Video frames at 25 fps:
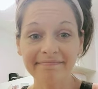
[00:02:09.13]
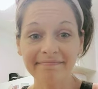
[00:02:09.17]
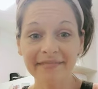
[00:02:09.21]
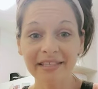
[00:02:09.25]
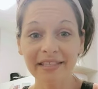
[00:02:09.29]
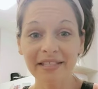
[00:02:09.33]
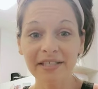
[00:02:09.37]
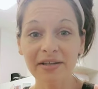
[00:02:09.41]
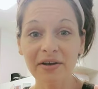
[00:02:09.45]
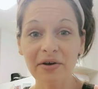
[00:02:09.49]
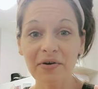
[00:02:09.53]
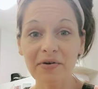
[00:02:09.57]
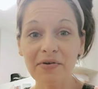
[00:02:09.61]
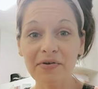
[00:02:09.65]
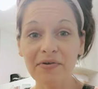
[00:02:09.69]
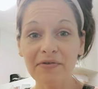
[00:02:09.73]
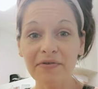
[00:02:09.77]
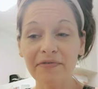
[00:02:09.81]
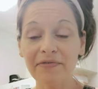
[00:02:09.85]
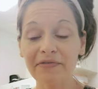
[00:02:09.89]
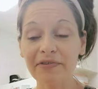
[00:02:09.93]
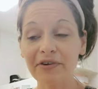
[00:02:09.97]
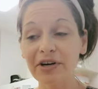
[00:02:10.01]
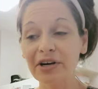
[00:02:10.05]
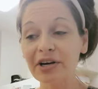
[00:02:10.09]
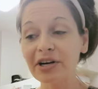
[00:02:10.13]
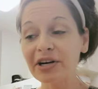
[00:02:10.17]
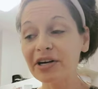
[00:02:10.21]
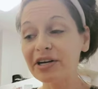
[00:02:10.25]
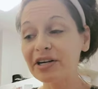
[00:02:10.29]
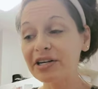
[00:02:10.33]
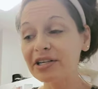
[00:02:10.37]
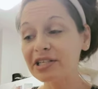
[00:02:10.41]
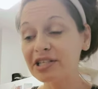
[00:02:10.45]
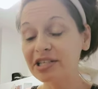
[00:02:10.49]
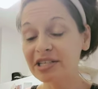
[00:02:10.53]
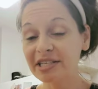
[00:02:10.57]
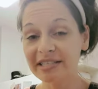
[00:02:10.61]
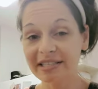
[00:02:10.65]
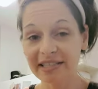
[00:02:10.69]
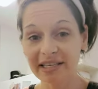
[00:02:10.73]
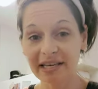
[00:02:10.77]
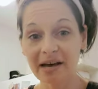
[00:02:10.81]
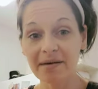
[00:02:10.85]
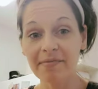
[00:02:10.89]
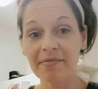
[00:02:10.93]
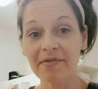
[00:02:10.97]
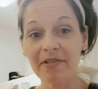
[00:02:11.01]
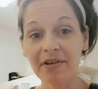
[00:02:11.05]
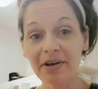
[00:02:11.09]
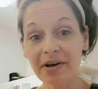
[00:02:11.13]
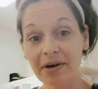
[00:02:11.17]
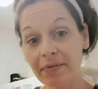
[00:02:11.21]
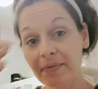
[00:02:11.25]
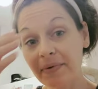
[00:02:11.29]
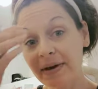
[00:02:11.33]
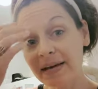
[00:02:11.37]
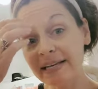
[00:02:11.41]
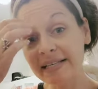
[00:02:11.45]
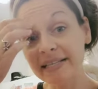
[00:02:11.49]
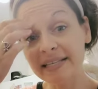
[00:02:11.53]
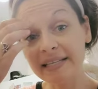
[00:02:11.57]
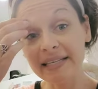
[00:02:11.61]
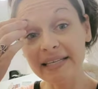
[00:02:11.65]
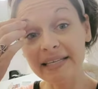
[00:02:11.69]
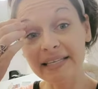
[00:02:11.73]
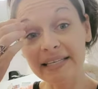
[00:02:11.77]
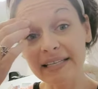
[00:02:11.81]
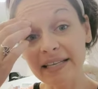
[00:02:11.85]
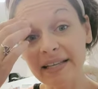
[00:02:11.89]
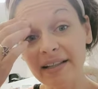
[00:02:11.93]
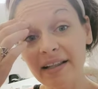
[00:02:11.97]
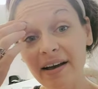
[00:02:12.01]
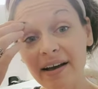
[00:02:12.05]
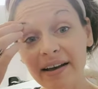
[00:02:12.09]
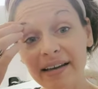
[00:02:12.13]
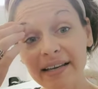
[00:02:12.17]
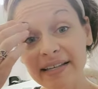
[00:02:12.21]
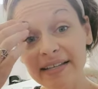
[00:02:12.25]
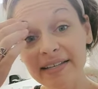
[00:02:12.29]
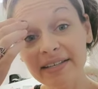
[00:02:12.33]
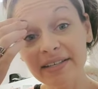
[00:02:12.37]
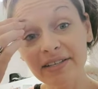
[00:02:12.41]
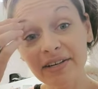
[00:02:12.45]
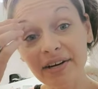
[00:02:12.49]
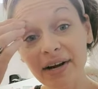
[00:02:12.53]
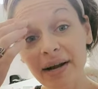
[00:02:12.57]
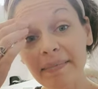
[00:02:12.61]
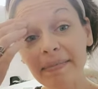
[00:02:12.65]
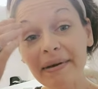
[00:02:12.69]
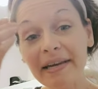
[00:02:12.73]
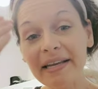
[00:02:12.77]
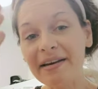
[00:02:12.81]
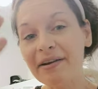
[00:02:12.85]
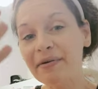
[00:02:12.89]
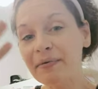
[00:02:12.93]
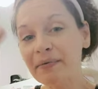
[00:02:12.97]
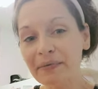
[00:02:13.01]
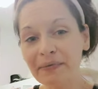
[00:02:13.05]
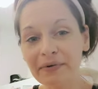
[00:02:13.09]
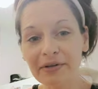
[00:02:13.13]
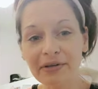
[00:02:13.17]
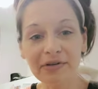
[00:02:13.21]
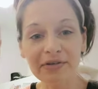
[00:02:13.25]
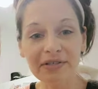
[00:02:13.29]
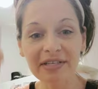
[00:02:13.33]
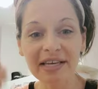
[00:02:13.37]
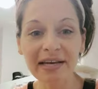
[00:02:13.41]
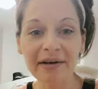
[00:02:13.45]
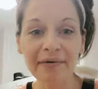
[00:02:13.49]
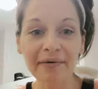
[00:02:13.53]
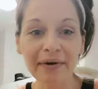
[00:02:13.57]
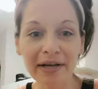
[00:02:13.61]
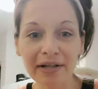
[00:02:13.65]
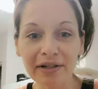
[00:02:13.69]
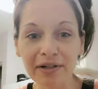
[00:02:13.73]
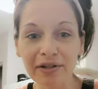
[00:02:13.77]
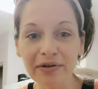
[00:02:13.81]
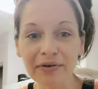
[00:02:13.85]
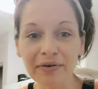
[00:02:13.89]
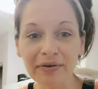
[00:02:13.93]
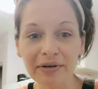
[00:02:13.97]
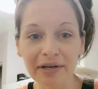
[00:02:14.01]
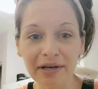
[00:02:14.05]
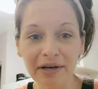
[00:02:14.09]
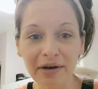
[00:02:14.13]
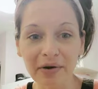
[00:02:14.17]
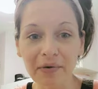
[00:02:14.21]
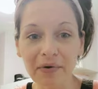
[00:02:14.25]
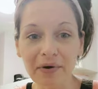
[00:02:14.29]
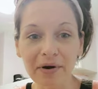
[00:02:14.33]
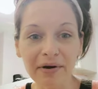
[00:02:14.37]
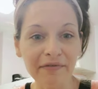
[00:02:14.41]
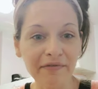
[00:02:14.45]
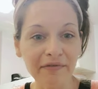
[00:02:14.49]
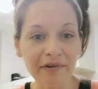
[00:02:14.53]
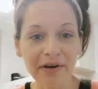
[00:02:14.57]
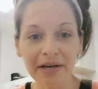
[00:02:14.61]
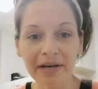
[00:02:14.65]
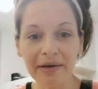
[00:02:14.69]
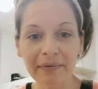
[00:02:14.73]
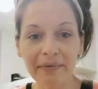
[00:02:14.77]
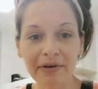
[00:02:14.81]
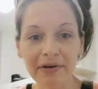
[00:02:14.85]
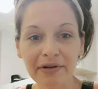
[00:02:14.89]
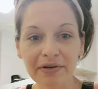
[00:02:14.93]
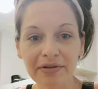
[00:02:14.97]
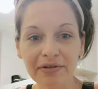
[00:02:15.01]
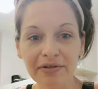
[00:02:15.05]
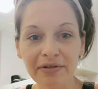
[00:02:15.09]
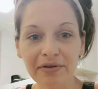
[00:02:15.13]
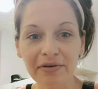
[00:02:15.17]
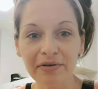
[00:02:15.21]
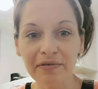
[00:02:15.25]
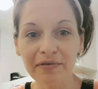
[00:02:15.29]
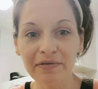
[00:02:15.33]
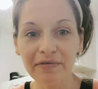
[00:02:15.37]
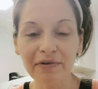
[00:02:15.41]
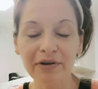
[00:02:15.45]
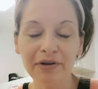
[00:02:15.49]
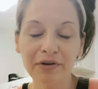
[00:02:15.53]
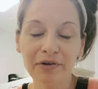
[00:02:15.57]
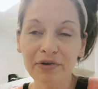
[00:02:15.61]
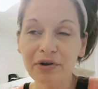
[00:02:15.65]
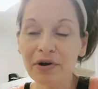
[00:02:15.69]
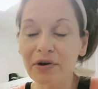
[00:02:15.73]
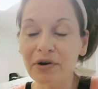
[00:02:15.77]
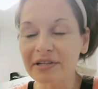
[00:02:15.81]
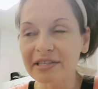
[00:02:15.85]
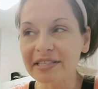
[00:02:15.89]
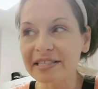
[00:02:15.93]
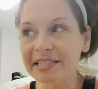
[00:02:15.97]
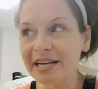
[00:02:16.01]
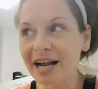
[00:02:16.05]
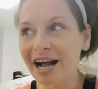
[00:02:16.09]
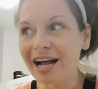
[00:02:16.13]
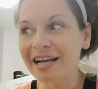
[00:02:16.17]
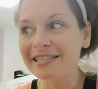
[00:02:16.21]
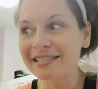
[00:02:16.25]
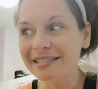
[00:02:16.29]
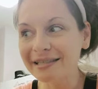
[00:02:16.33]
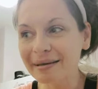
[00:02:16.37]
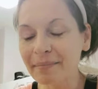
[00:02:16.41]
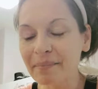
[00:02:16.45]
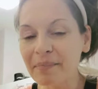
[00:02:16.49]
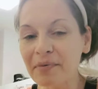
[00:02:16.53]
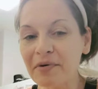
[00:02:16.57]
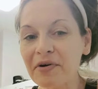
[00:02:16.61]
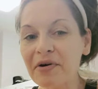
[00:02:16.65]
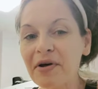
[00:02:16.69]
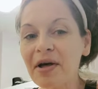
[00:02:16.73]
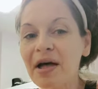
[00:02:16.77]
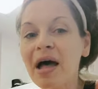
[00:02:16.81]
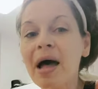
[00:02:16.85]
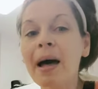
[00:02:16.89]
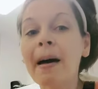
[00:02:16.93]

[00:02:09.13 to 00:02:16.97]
So for her, she's come a long ways and it's a lot easier. I mean, when you take away gluten and corn, for anyone who's gluten-free, you know it's not simple.